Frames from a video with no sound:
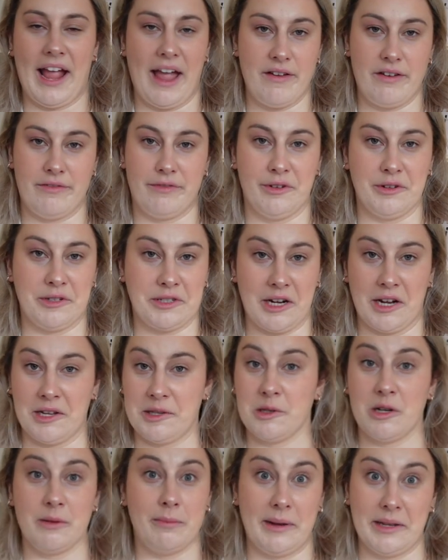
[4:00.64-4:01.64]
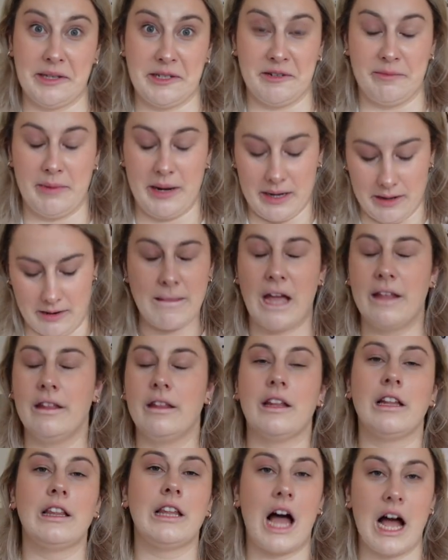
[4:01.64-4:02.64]
gave it a four star, so it must have been. And then
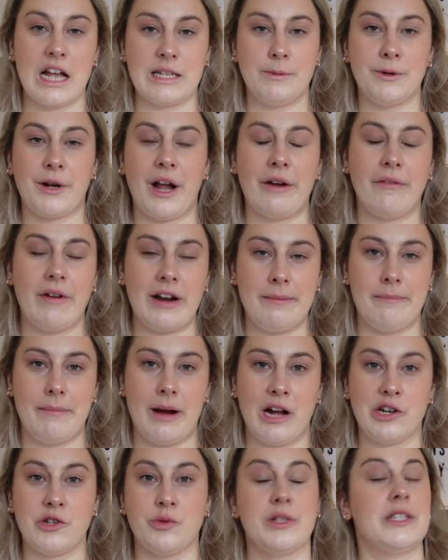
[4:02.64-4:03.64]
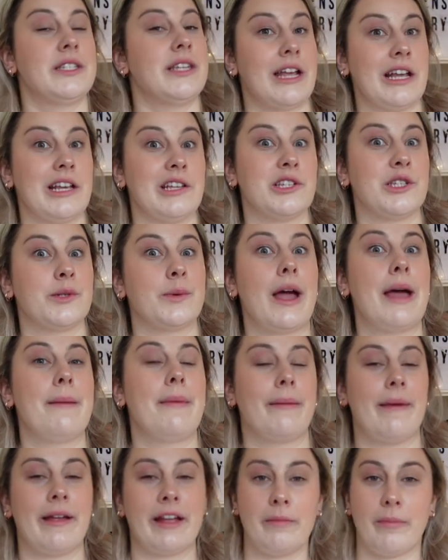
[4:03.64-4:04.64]
the last book I read in March was Say You Swear
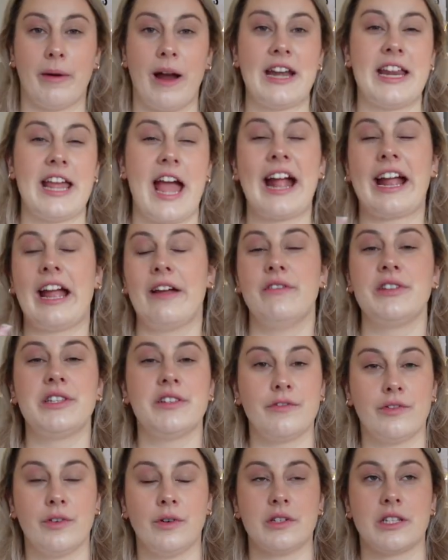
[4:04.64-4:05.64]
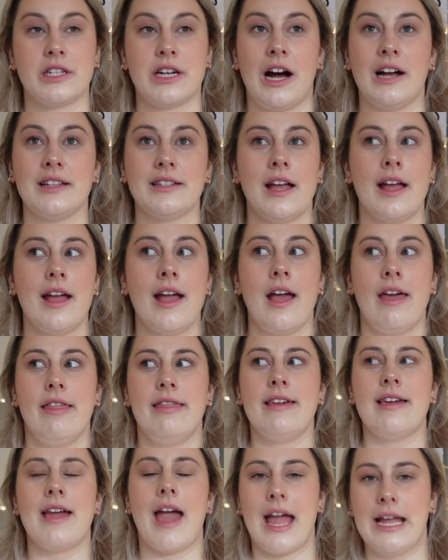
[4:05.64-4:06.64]
by Meagan Brandy. I gave this a four stars.
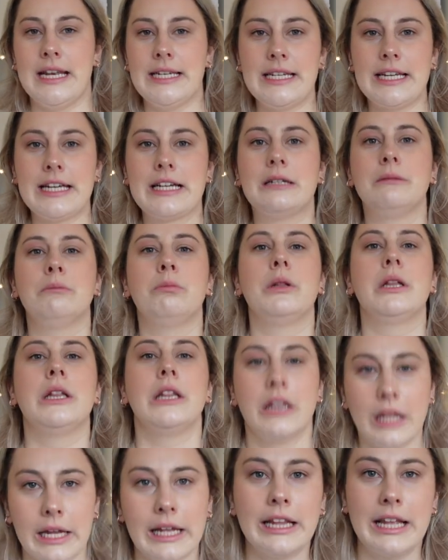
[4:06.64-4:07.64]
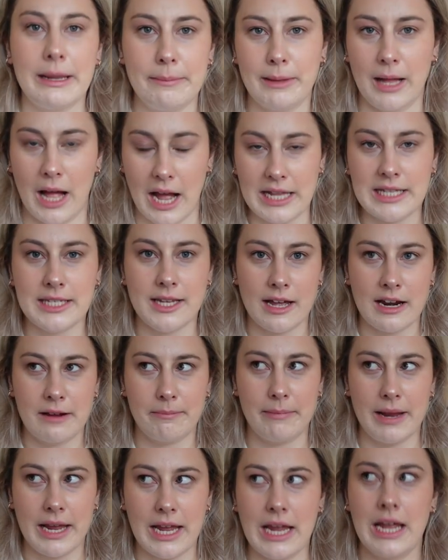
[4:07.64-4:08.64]
The ending completely blindsided
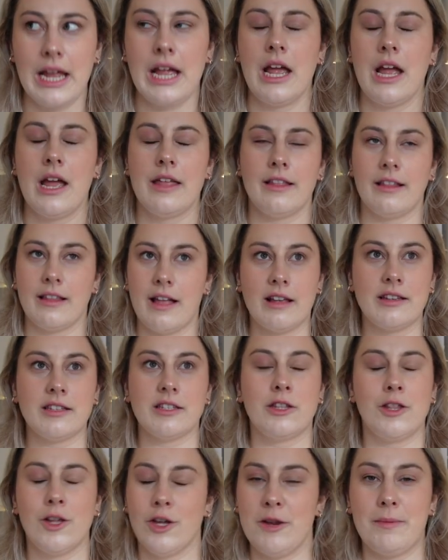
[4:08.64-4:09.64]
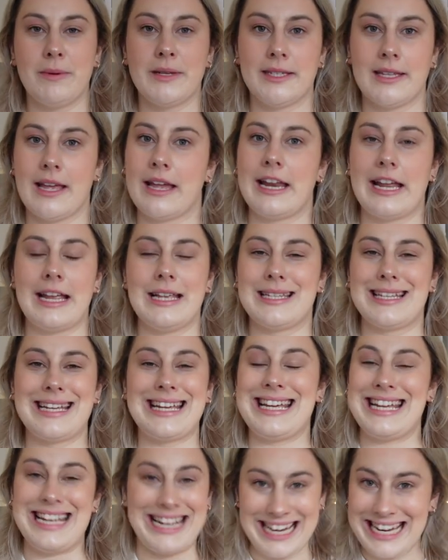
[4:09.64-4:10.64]
me. The last 30% is
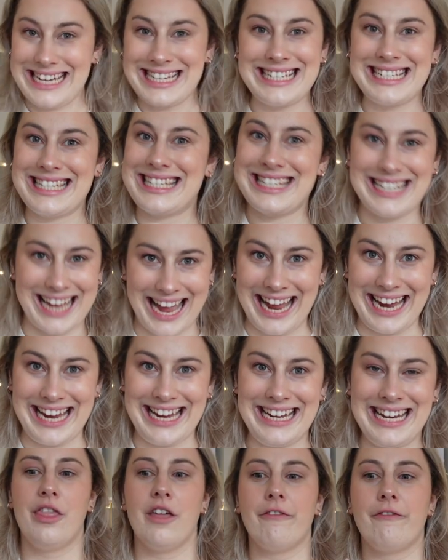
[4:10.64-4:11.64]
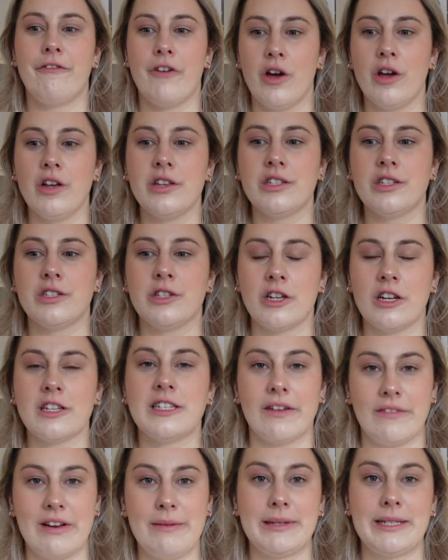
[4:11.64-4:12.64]
insane. The first sort of
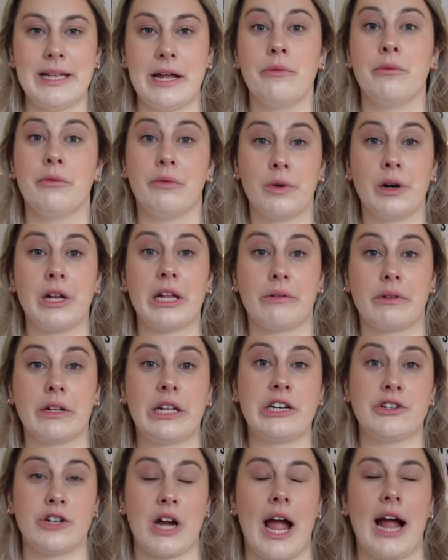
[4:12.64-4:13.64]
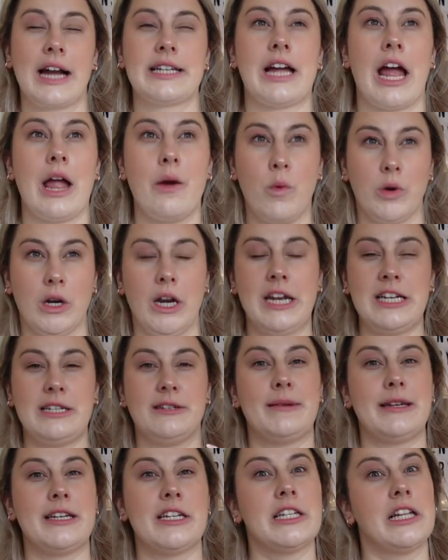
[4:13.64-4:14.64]
70% really, really dragged. I wanted it to
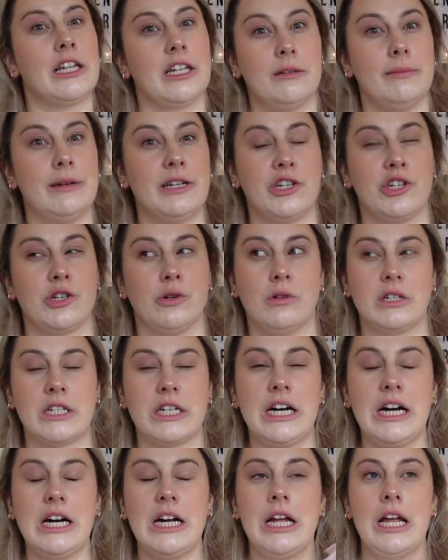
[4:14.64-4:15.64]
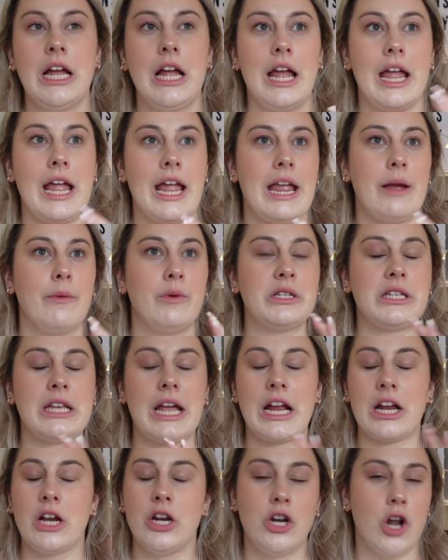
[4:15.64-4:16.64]
be just a little bit shorter. It was
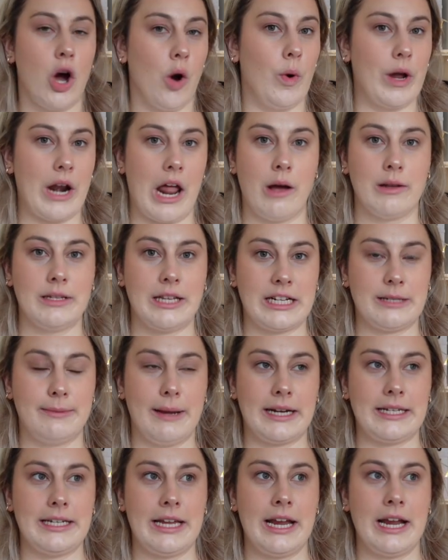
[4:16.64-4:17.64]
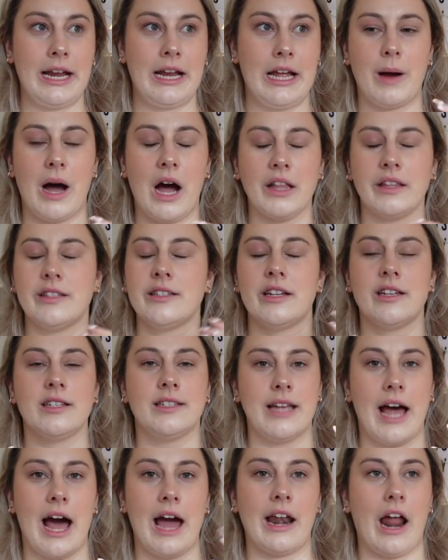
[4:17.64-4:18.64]
like not what I was expecting. Heart's sort
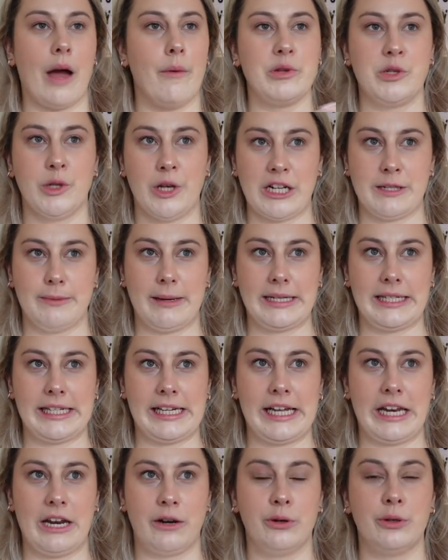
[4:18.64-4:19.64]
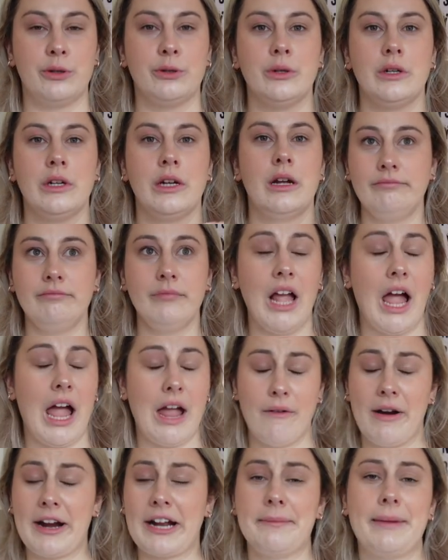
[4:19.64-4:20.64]
sad. I was not expecting it at all. I
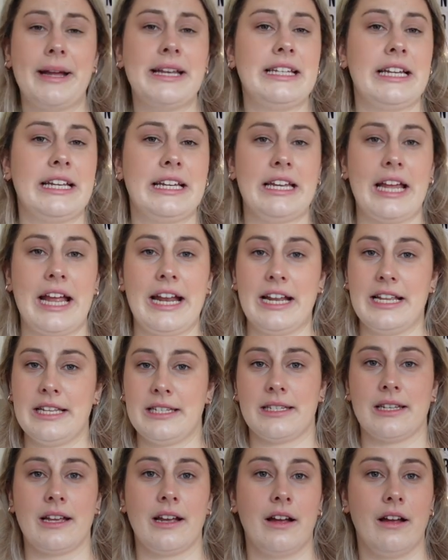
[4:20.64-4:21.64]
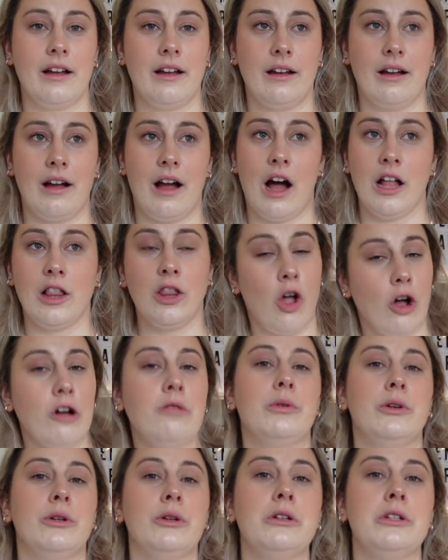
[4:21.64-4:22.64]
recommend it. It is a long
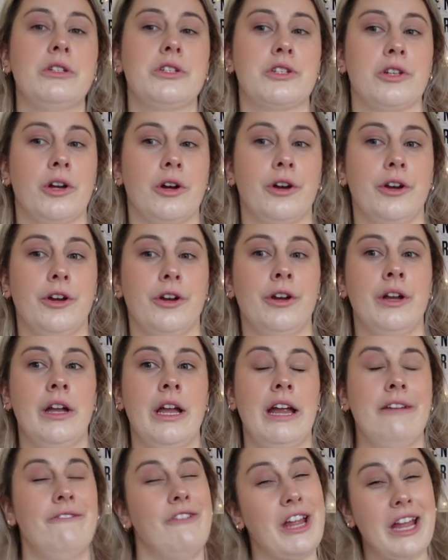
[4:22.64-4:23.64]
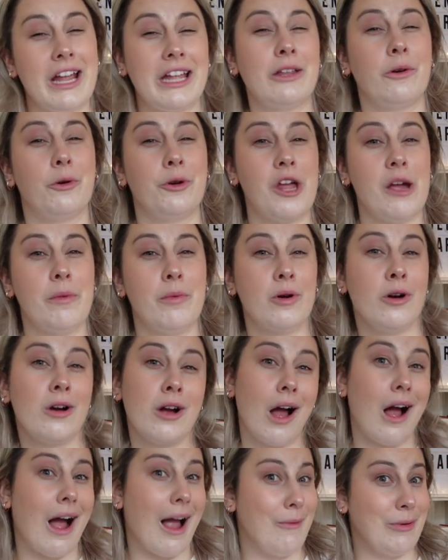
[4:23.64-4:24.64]
book. So if you can get the
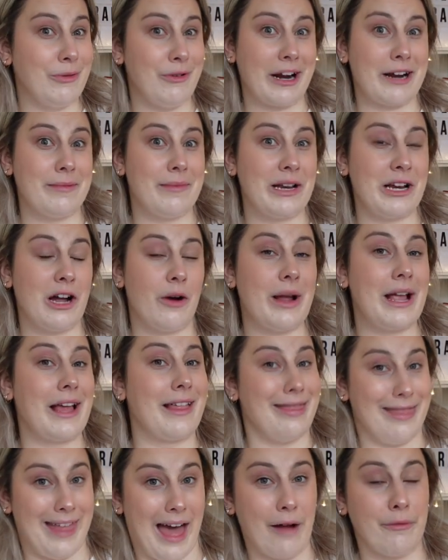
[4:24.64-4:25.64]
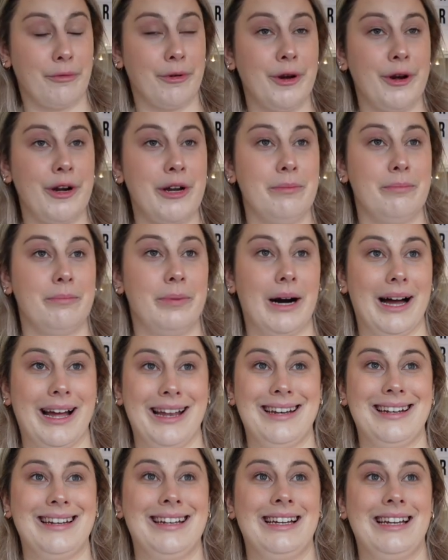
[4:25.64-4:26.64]
audiobook, I would recommend going that route.
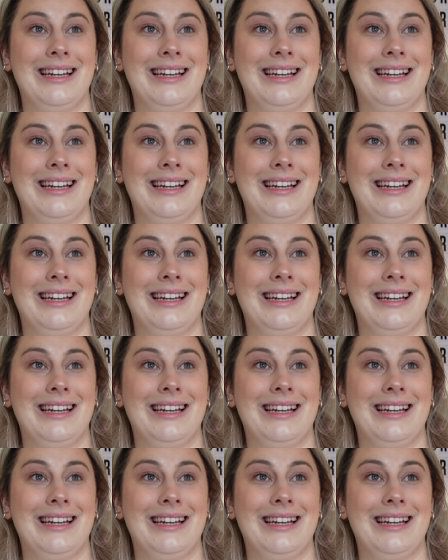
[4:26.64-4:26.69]
But